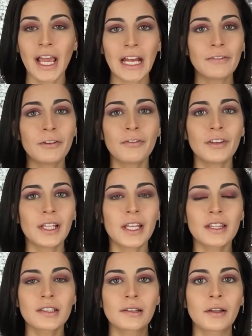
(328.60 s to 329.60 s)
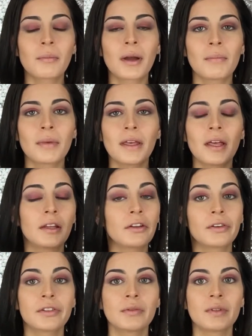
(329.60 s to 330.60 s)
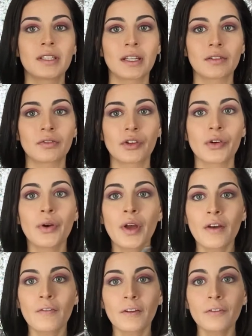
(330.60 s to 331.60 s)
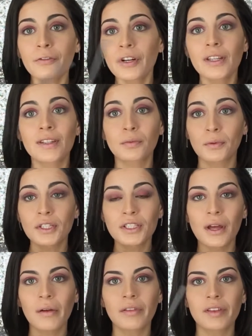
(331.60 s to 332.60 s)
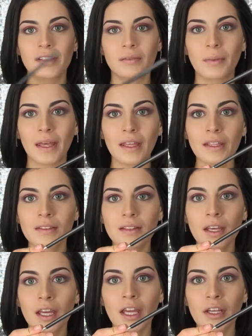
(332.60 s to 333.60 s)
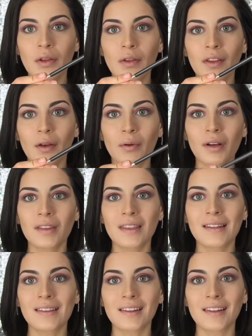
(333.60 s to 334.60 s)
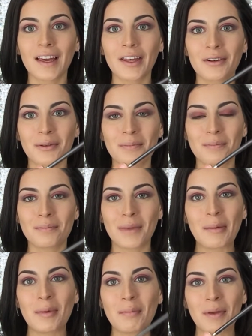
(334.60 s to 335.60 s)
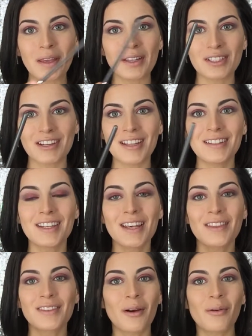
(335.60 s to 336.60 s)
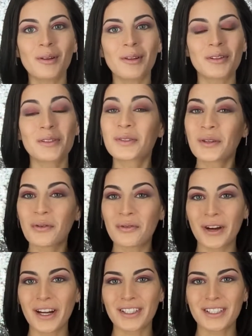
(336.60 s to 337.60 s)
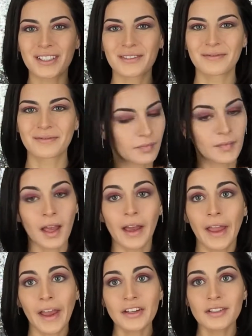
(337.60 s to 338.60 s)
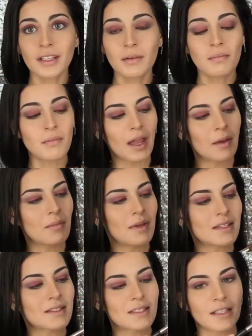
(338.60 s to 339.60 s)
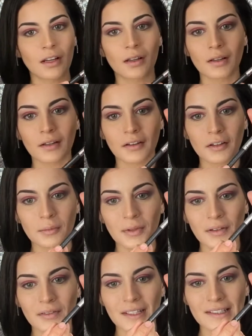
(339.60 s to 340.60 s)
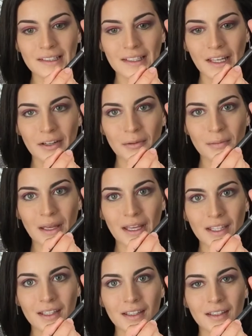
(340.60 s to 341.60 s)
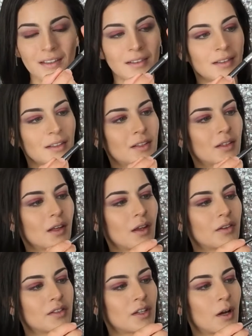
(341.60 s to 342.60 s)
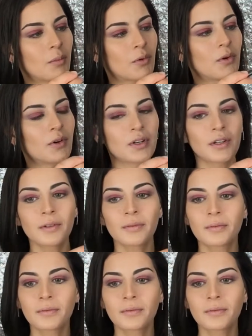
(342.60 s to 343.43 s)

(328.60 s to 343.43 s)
And if you feel like this look might be a little too intense for you, feel free to switch out this base and use like one of these lighter baby pink shades. That will look so fresh. I actually might mix in a little bit of this lighter pink on the top corner.